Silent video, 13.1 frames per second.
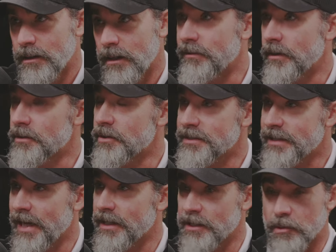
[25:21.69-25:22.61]
of
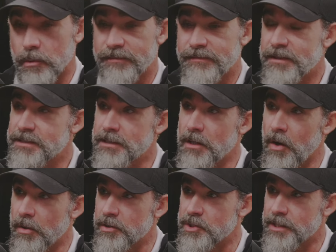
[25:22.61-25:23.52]
understanding your
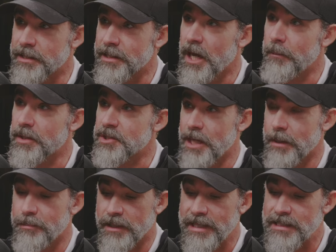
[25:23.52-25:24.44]
physiology and how much
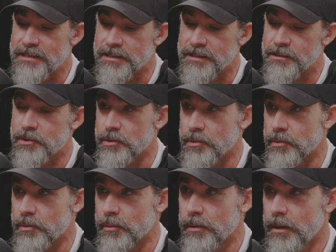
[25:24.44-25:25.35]
that plays
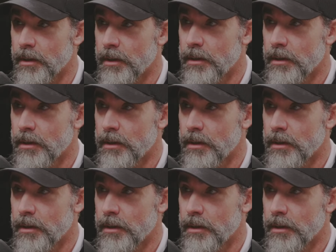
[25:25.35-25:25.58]
into